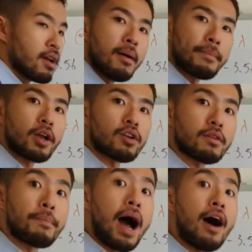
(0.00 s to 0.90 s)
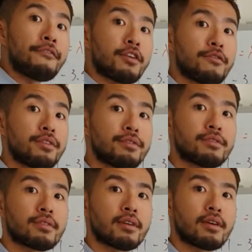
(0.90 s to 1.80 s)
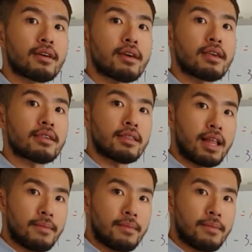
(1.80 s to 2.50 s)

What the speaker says: because the path difference is lambda.